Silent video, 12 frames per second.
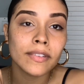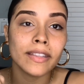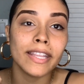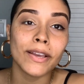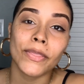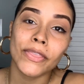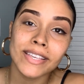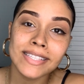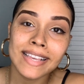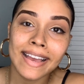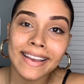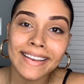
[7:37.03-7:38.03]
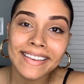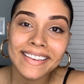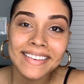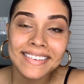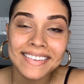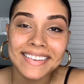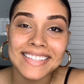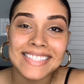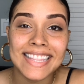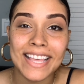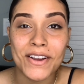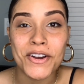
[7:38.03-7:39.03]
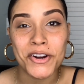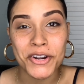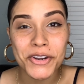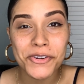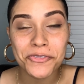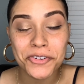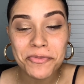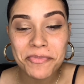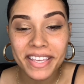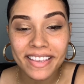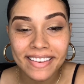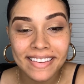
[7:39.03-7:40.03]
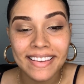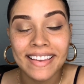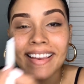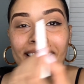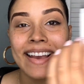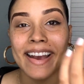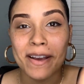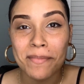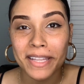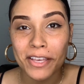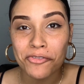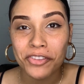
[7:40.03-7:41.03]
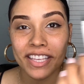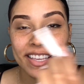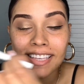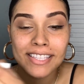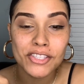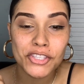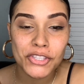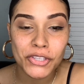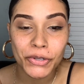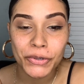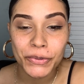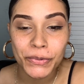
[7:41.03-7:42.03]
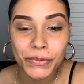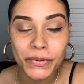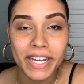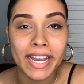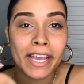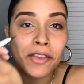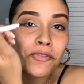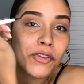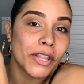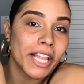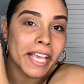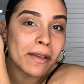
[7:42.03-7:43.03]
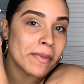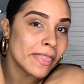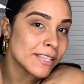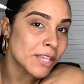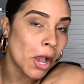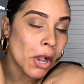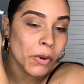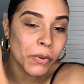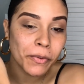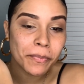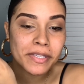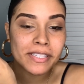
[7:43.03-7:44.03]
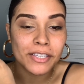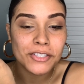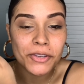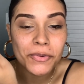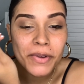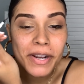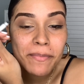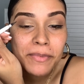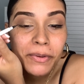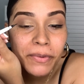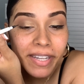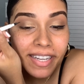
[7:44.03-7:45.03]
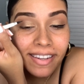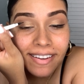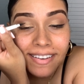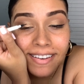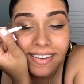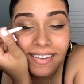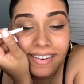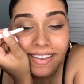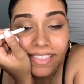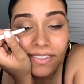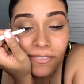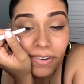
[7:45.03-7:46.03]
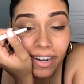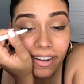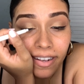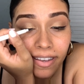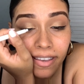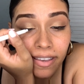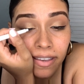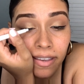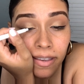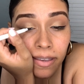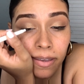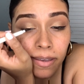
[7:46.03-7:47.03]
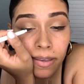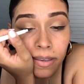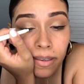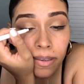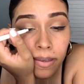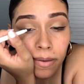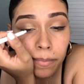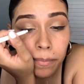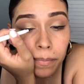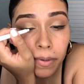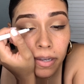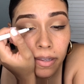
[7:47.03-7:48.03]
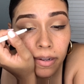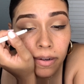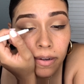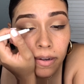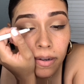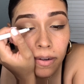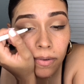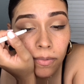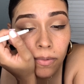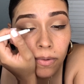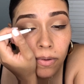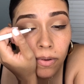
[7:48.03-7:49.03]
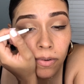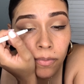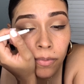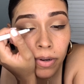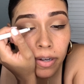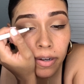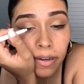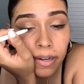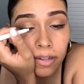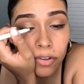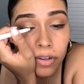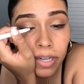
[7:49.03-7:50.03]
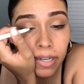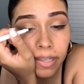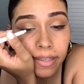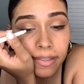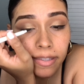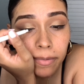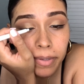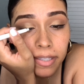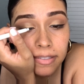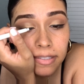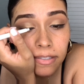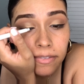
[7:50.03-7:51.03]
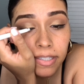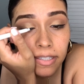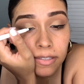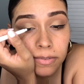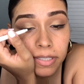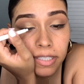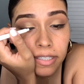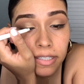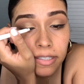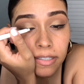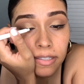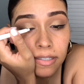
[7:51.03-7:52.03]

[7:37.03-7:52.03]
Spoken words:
Now this eye is a lot harder for me. I'm a lefty, so I feel like I'm in this awkward position when I'm doing it on the right eye. But we are gonna try to get them as even as we can.